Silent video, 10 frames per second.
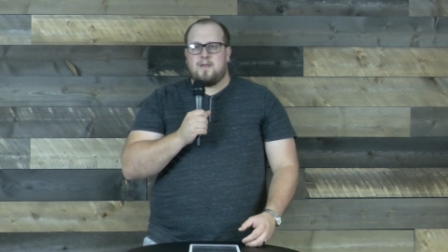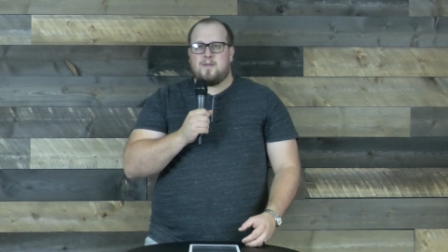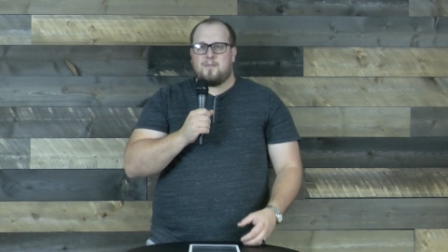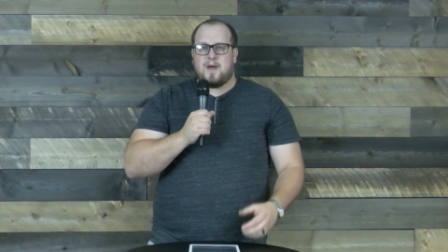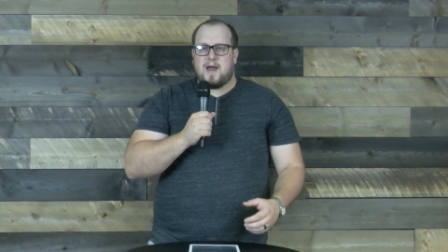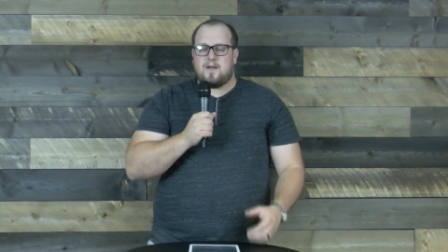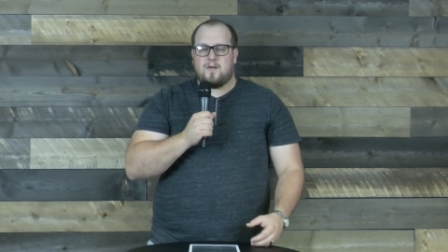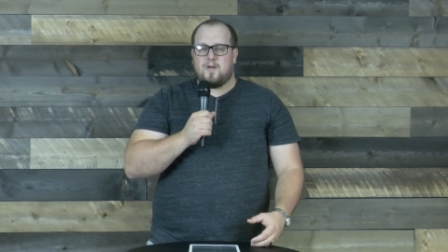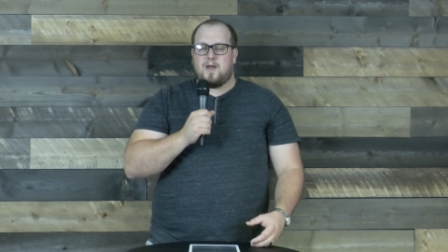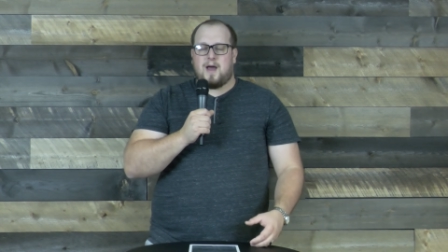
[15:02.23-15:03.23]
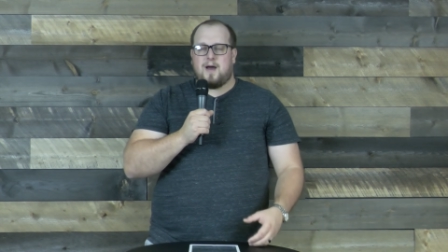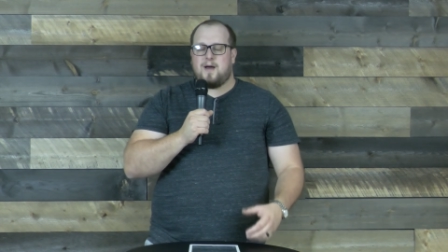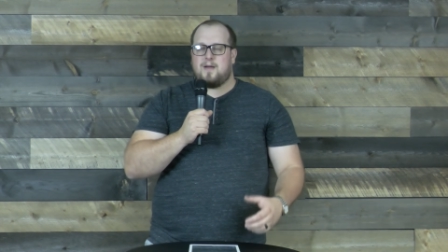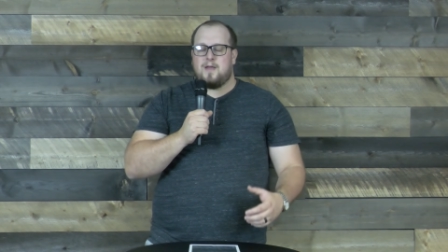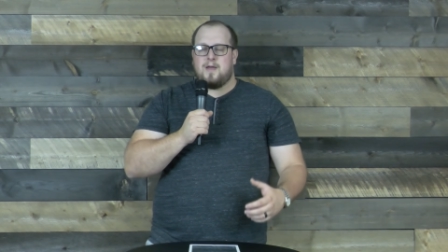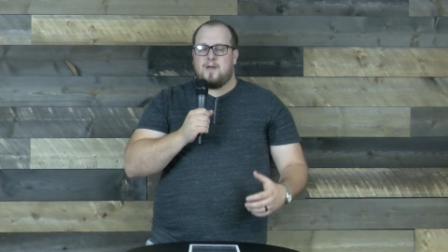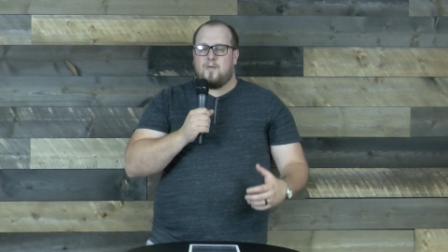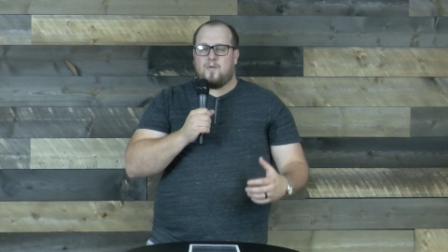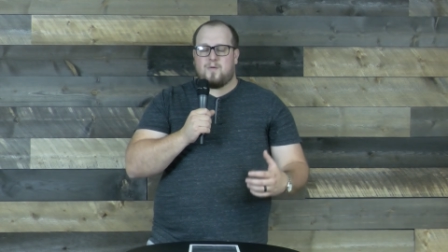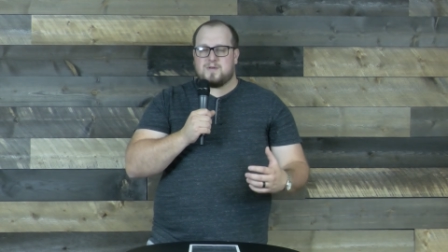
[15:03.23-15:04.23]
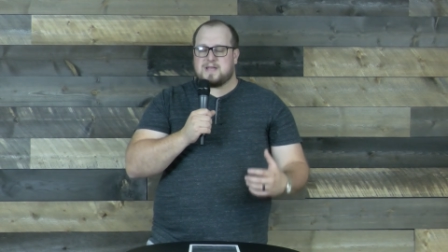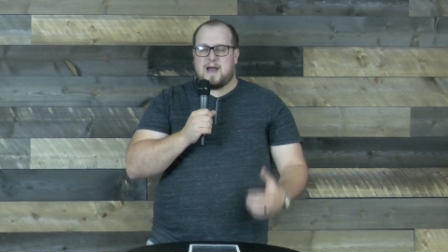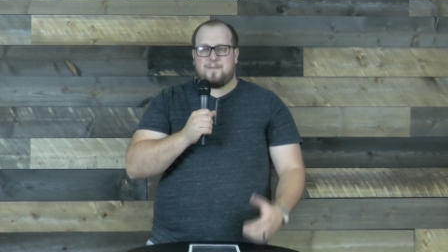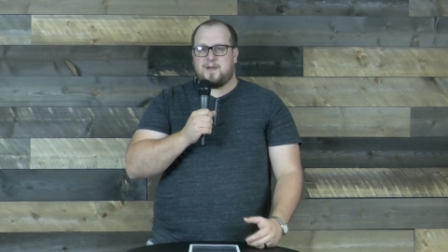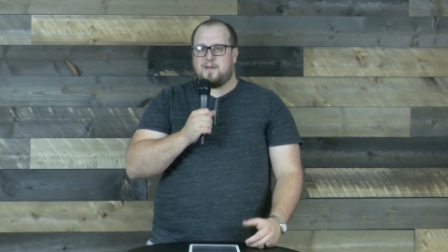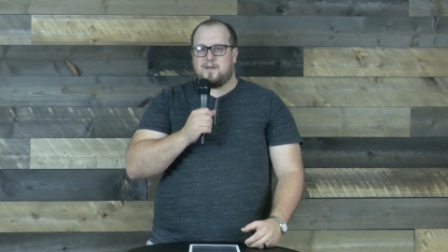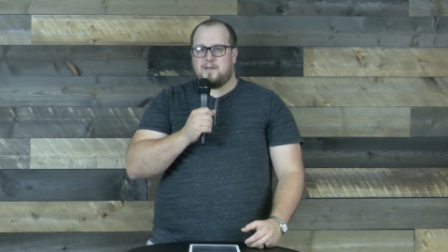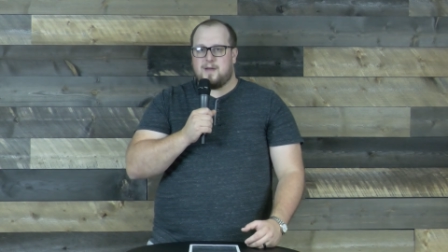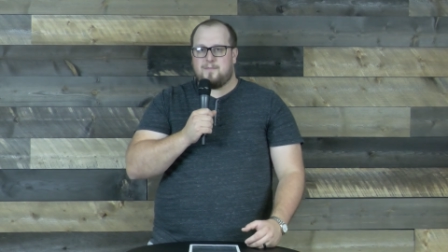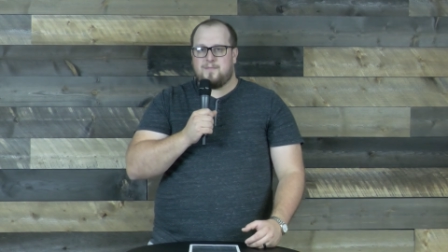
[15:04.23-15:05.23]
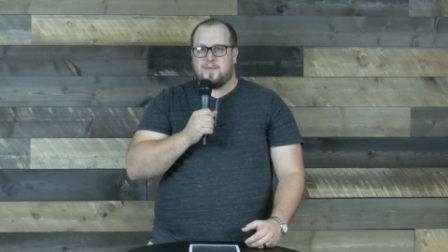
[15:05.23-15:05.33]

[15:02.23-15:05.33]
no matter what was happening to them.